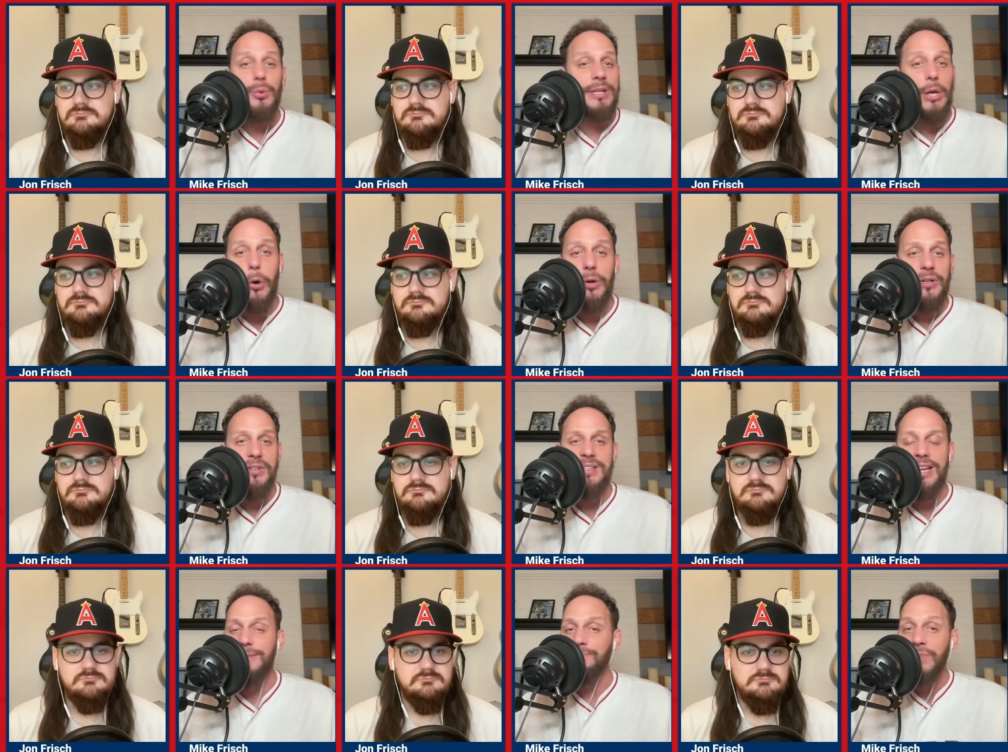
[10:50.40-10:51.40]
Speaker 1: the Orioles
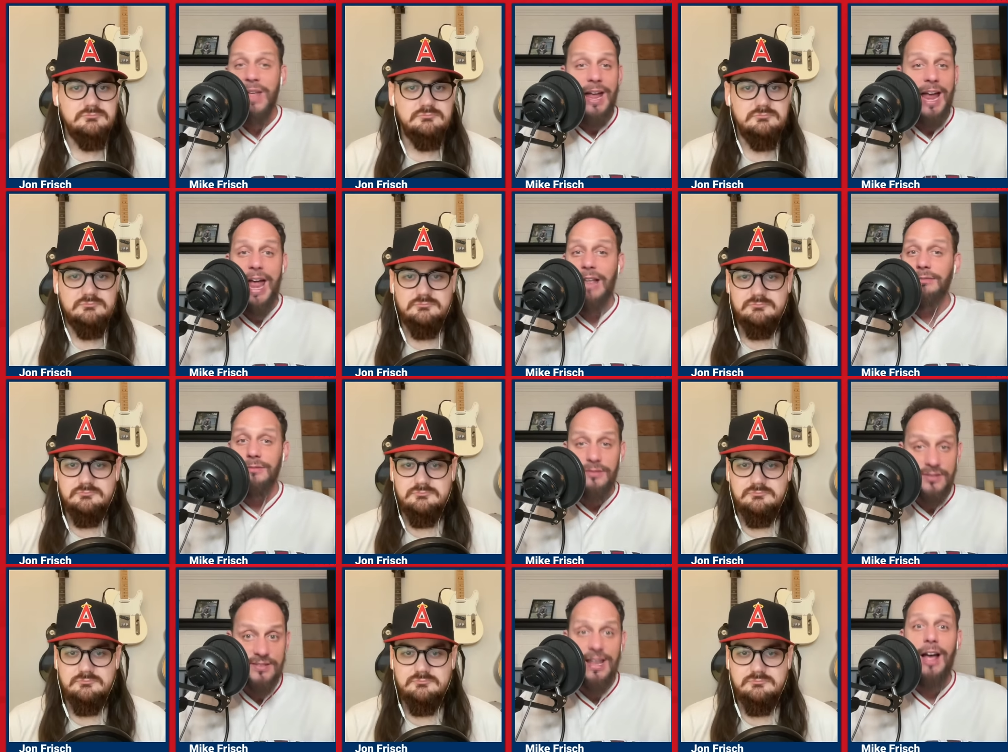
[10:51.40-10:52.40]
did and
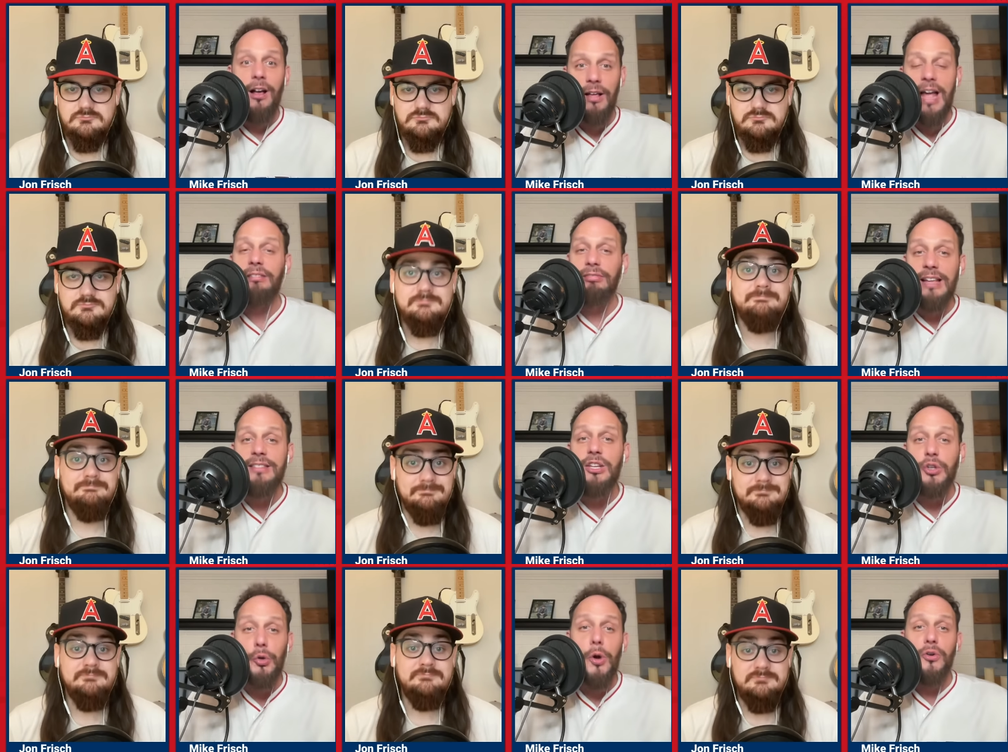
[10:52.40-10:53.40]
sell and let mm-hmm. the
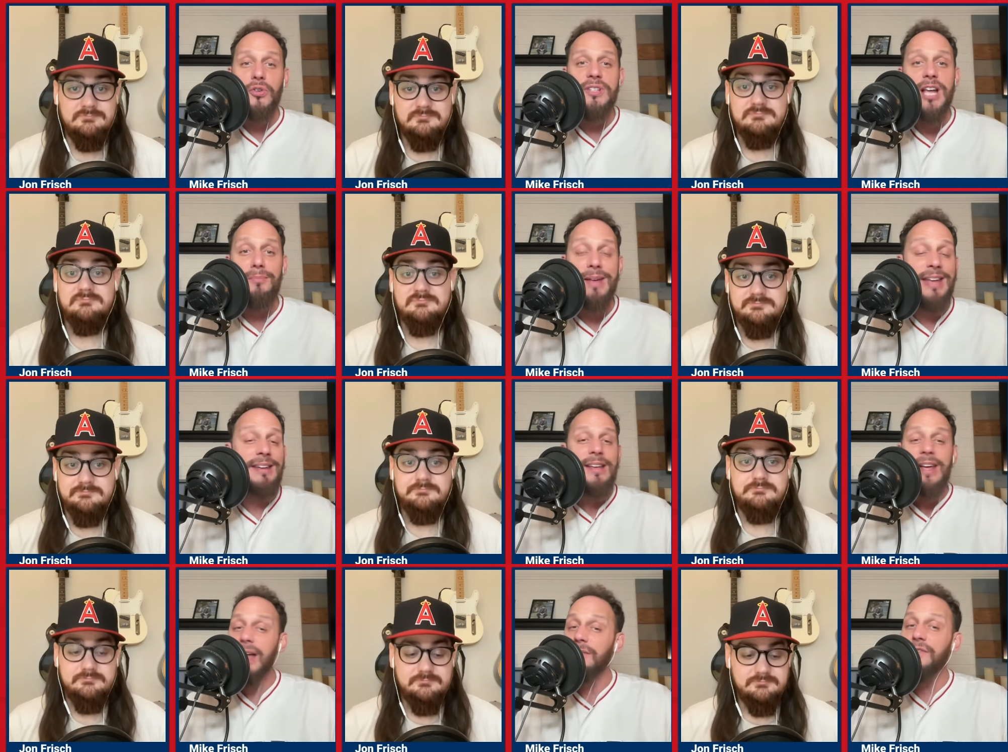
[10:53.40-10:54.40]
new owners come in
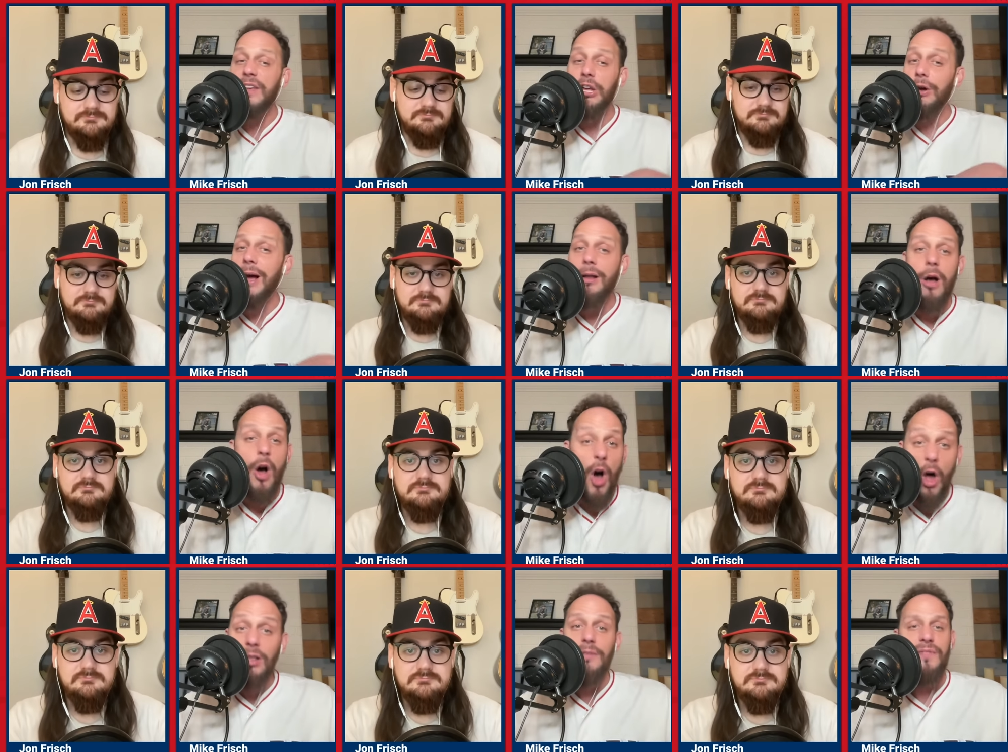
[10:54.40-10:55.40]
and figure out
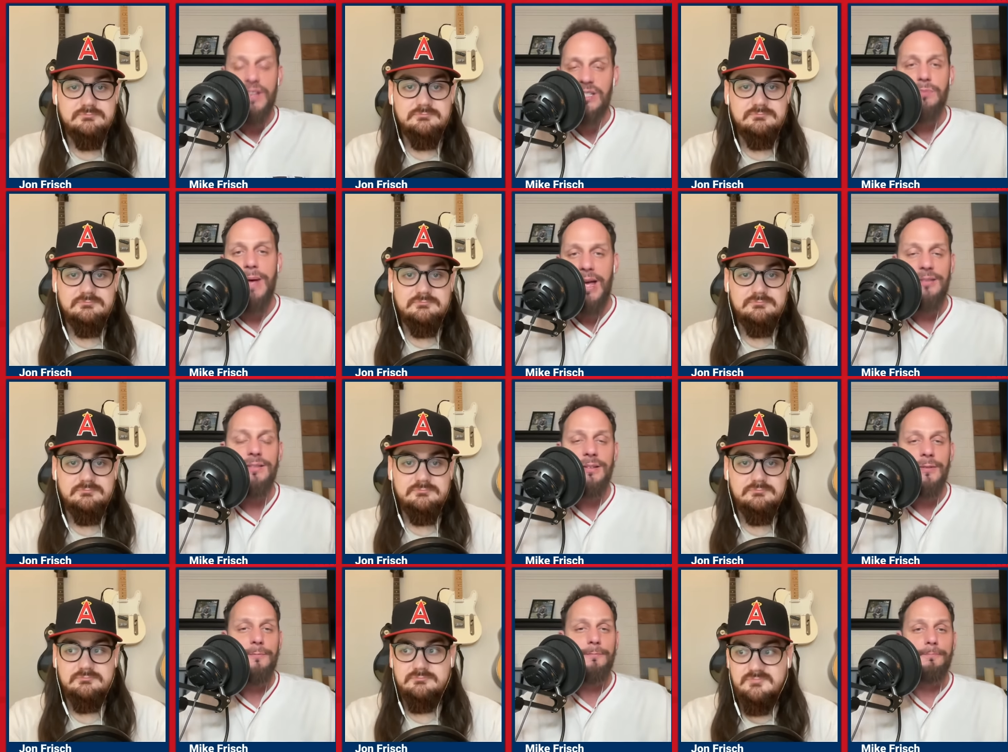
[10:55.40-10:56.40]
all of this mess.
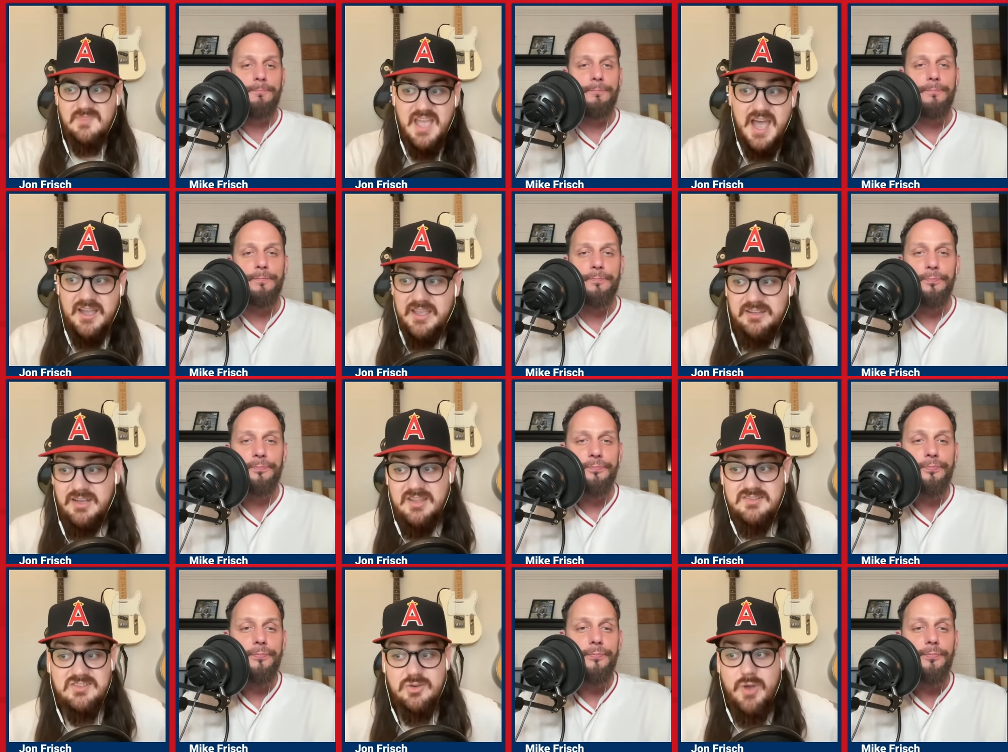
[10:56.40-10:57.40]
Speaker 2: Yeah, and and
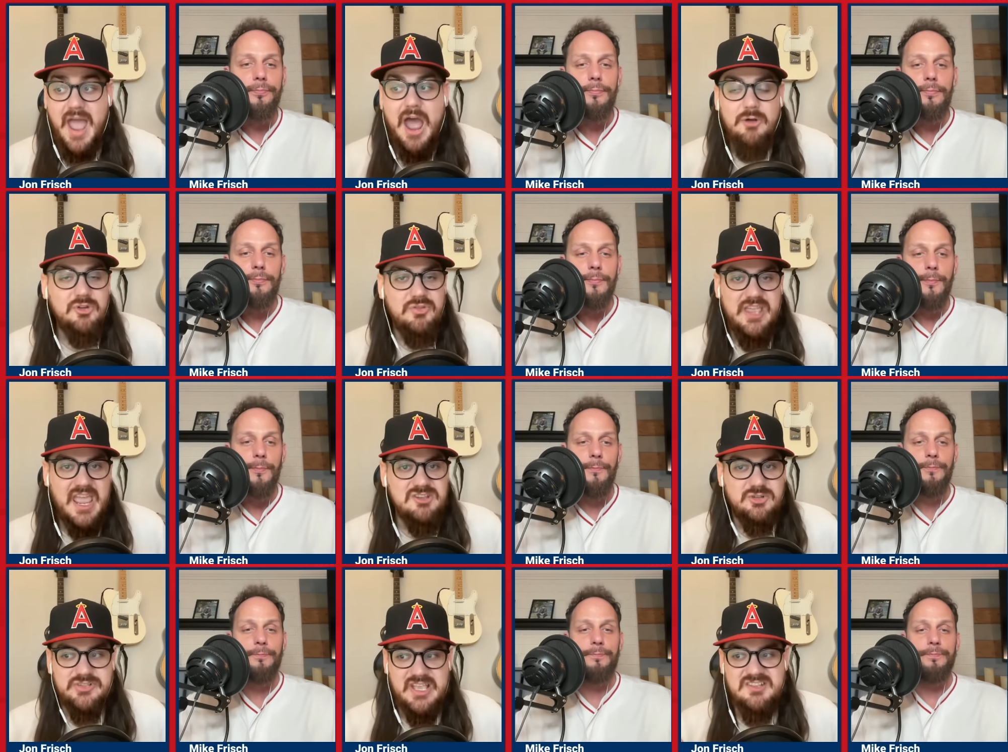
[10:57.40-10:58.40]
so how do the
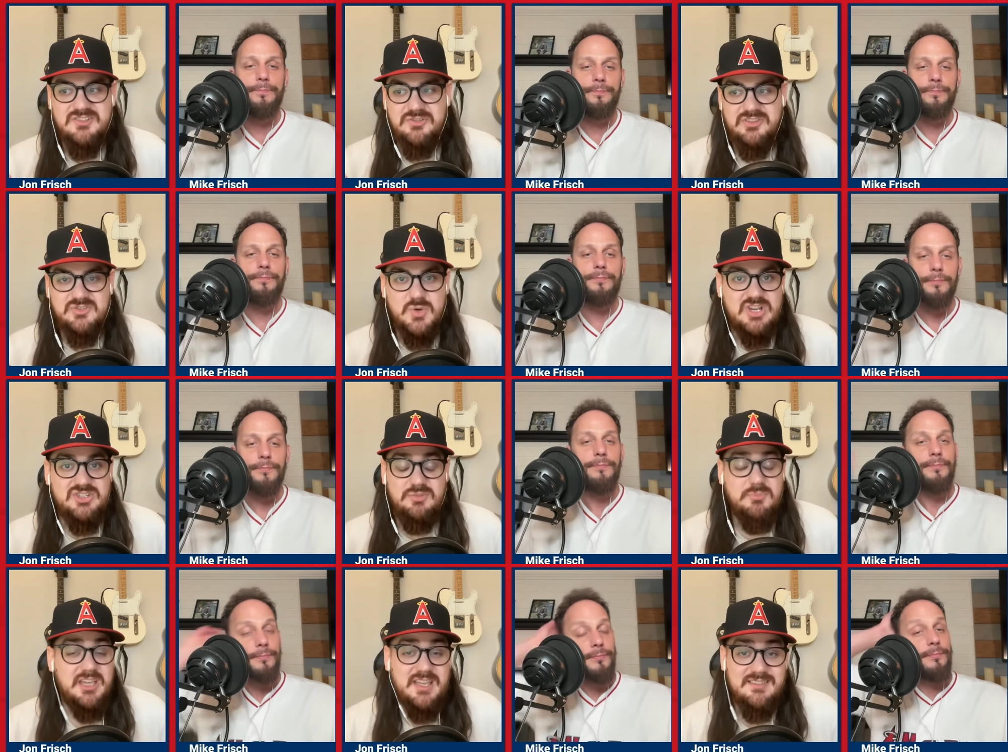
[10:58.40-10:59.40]
Angels answer this question,
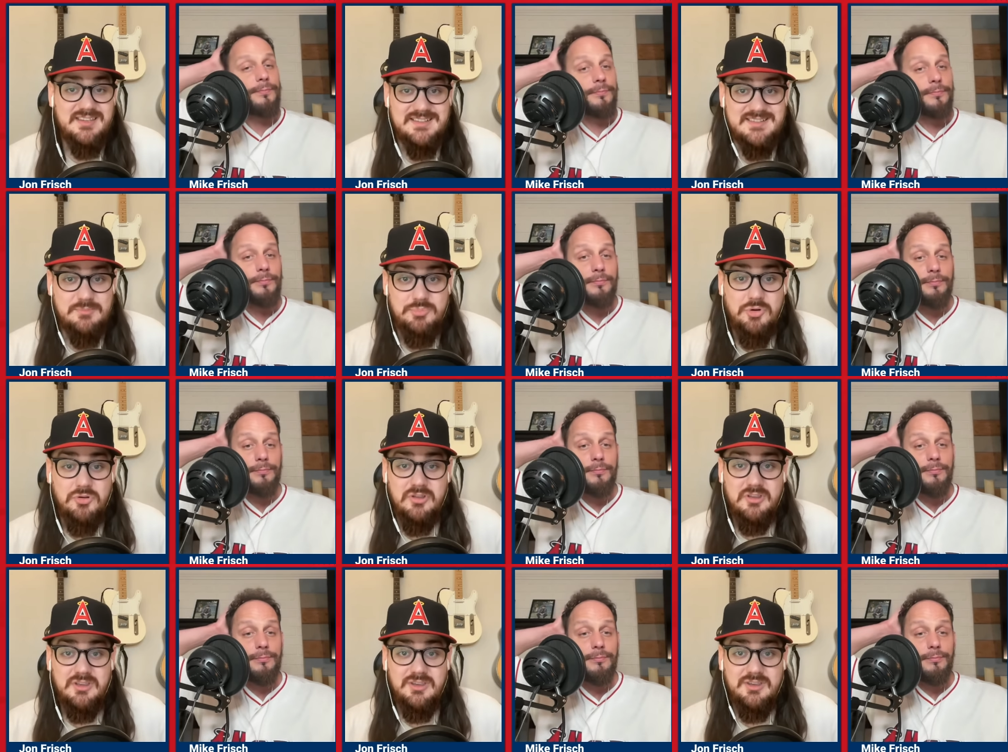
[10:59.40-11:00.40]
Mike? I think it's simple.
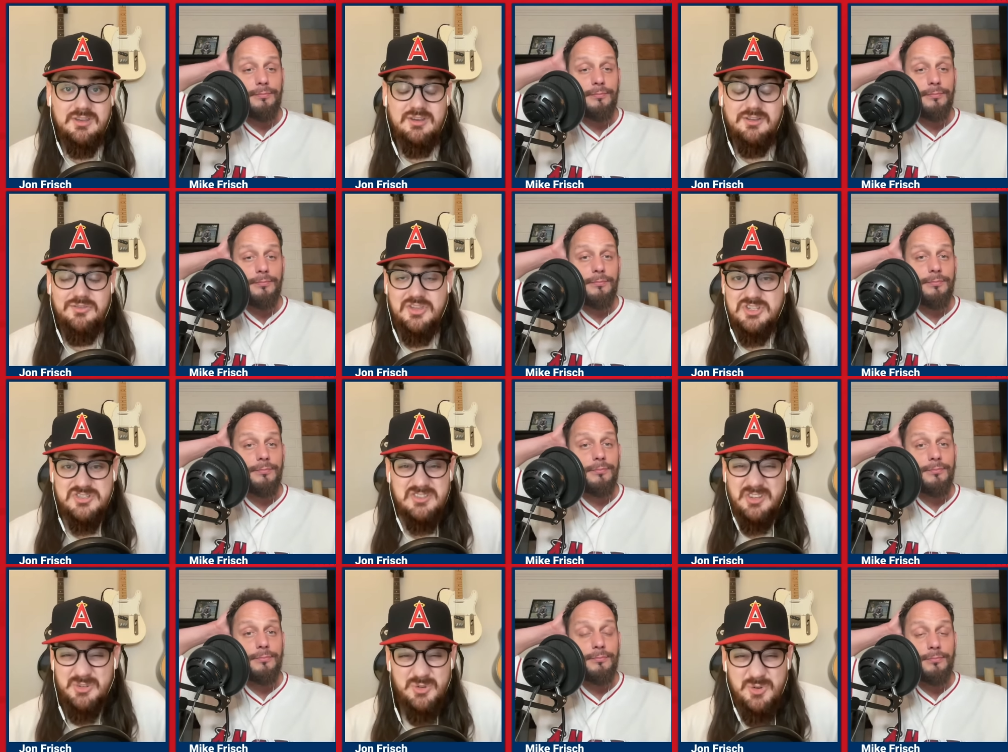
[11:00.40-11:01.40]
They just
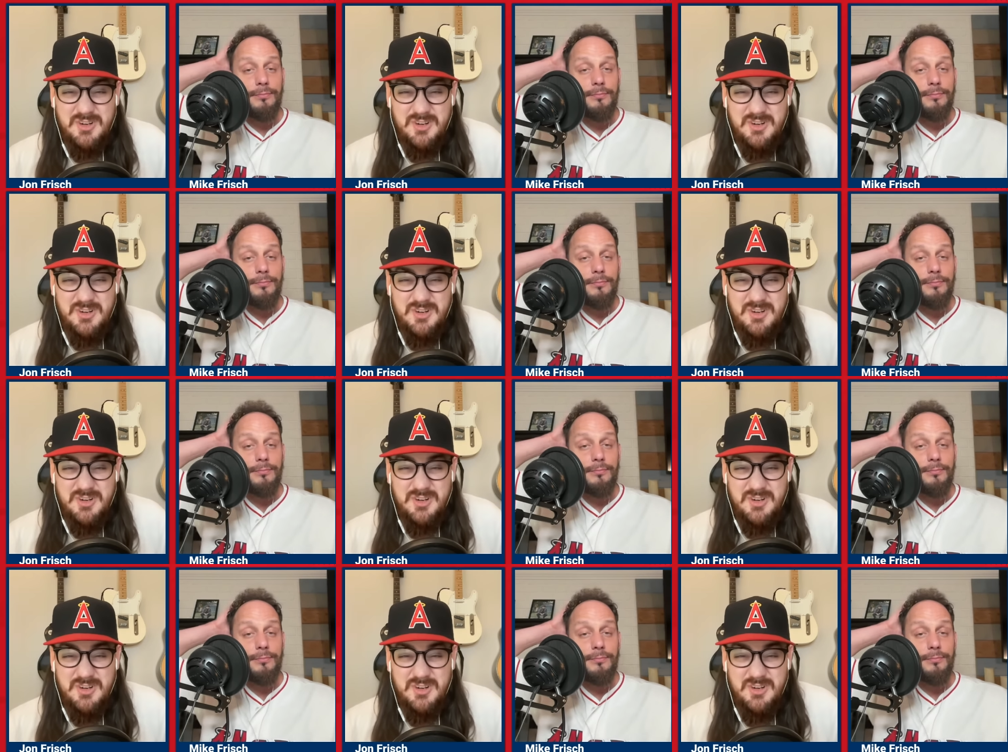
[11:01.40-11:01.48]
do.